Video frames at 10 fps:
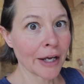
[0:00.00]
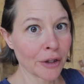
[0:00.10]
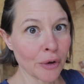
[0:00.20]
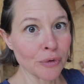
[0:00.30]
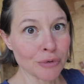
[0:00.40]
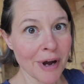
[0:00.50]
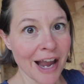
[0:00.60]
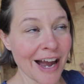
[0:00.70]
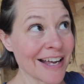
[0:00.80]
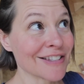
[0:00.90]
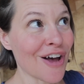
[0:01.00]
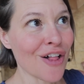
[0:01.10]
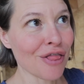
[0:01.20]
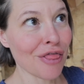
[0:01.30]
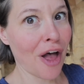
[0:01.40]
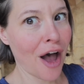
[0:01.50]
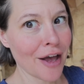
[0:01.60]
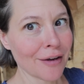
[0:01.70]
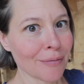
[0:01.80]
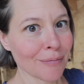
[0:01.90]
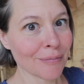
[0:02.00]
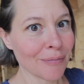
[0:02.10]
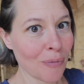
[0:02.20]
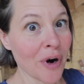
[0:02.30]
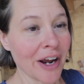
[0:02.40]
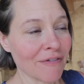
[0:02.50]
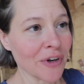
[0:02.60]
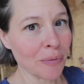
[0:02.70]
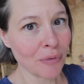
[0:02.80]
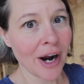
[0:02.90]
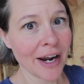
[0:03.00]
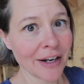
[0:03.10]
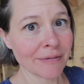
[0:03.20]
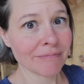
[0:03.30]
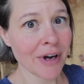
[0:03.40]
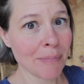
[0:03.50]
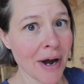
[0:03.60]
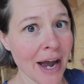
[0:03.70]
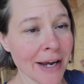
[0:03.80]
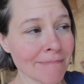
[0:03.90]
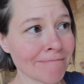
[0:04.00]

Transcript: Close my eyes a lot when I film Ryan up high.